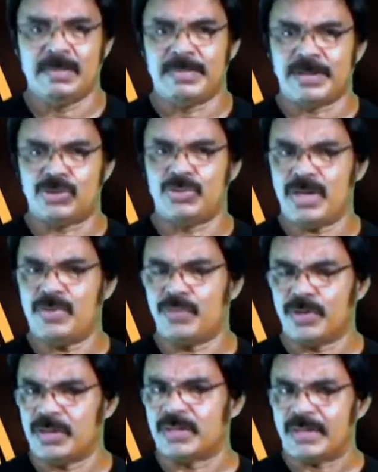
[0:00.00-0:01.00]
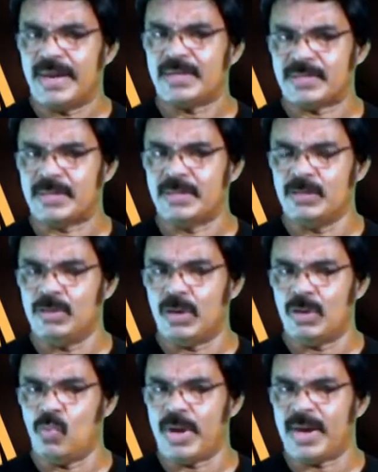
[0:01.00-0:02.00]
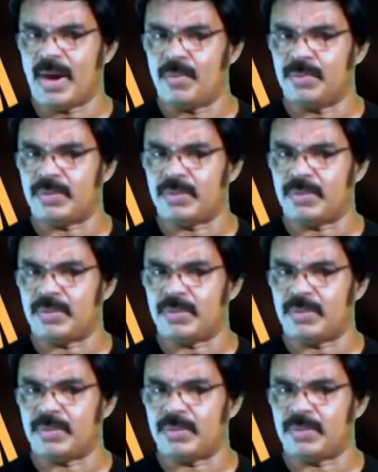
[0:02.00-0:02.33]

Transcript: But today for this lesson, we have